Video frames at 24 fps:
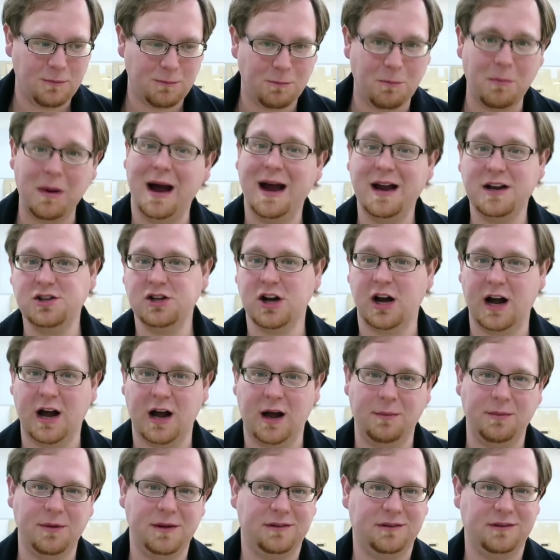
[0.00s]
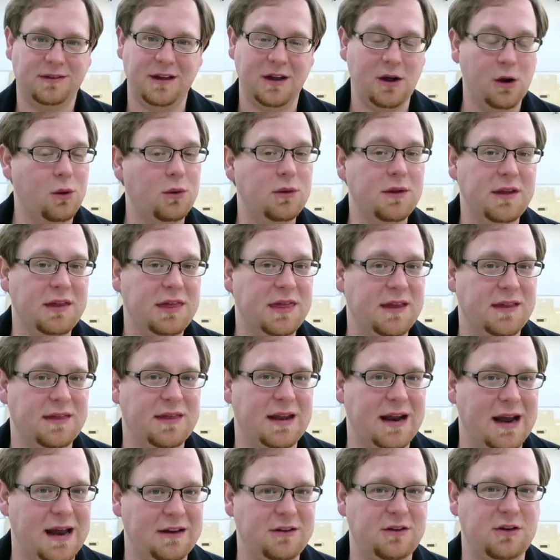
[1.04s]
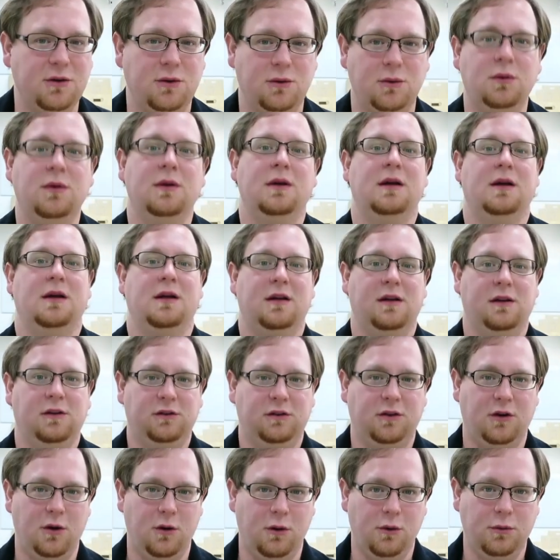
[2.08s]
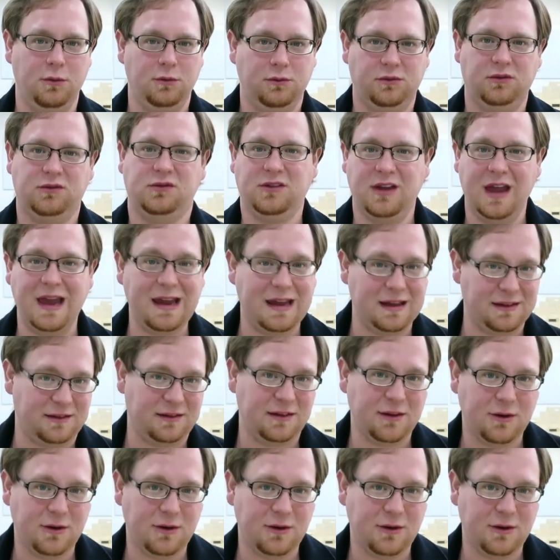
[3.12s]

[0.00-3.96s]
my job. It's the only thing that I do. So take it